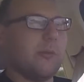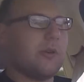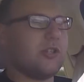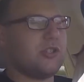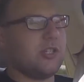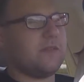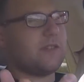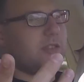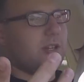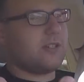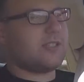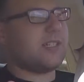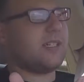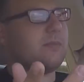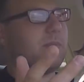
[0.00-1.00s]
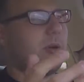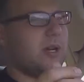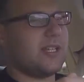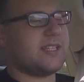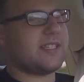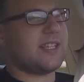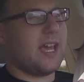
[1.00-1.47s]
will achieve
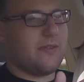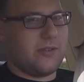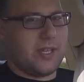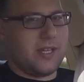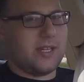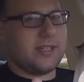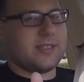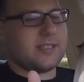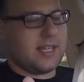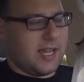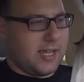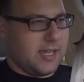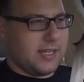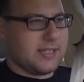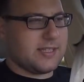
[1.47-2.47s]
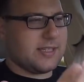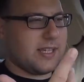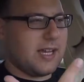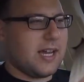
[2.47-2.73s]
13.7 seconds.